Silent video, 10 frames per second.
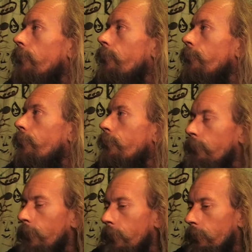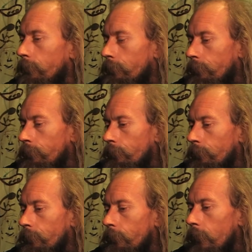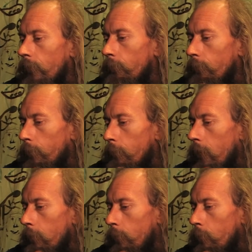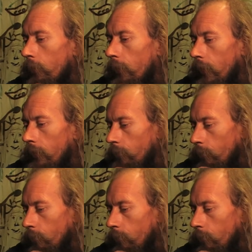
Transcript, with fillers: No. No. But maybe what they're.